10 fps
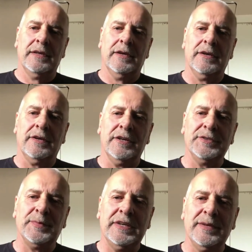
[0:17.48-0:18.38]
Hi guys,
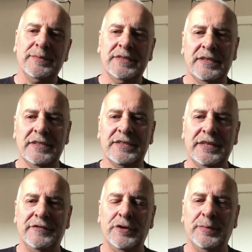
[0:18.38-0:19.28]
my name's
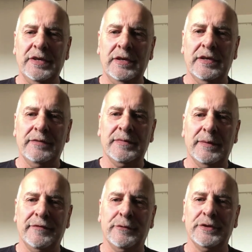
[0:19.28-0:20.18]
Steve Newby. I'm
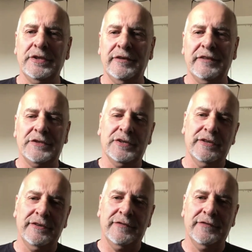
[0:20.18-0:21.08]
a 40-year veteran
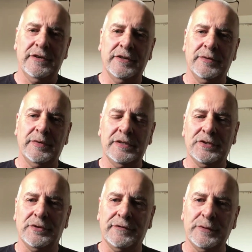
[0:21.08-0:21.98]
of the British
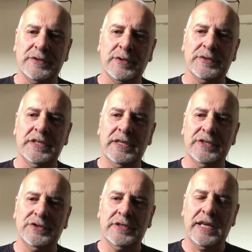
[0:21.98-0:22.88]
Kung Fu
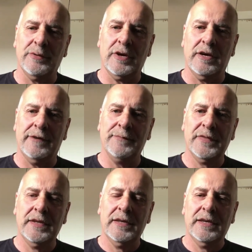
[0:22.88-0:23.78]
Association, Lau Gar.
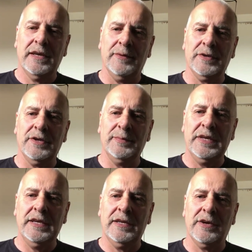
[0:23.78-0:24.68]
I'm going to
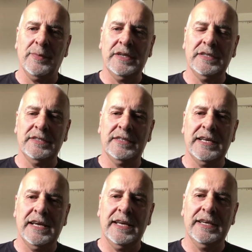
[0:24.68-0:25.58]
be commenting
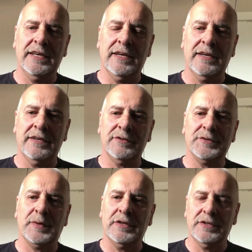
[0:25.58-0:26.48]
today,
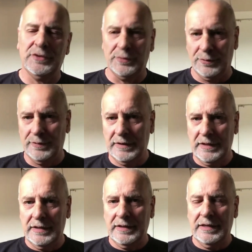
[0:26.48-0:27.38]
responding to
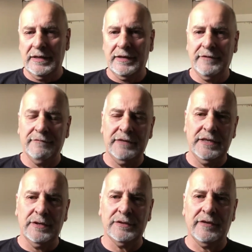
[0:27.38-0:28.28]

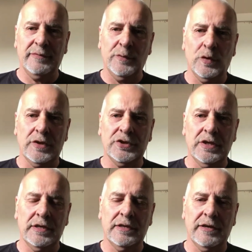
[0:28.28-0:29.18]
videos I've been
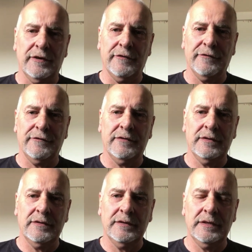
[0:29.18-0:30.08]
watching of
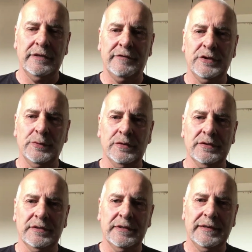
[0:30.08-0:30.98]
individuals.